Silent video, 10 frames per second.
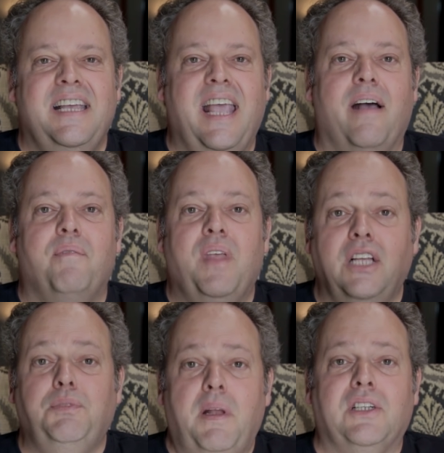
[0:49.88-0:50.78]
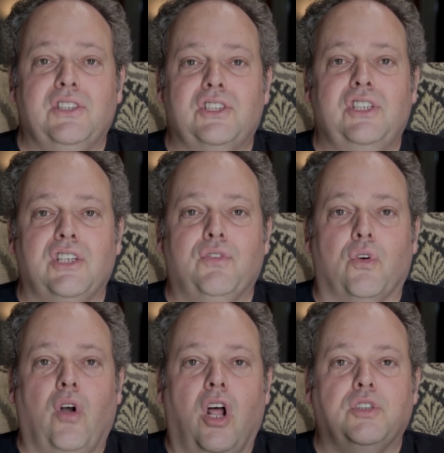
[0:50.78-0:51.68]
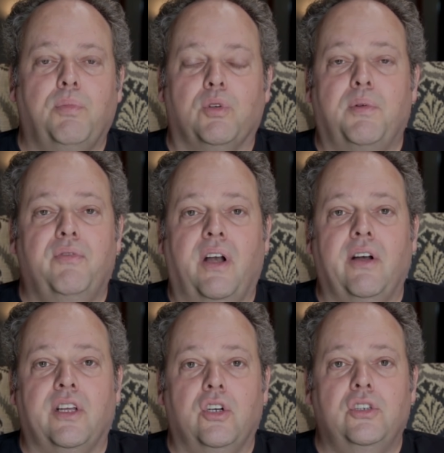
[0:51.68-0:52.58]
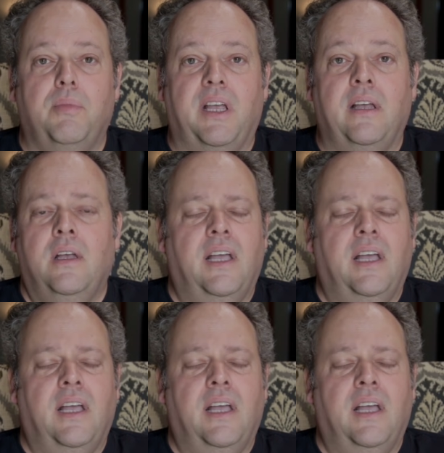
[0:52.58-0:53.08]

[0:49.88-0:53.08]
Yeah, it's been a successful crossbow. It's been very good to me.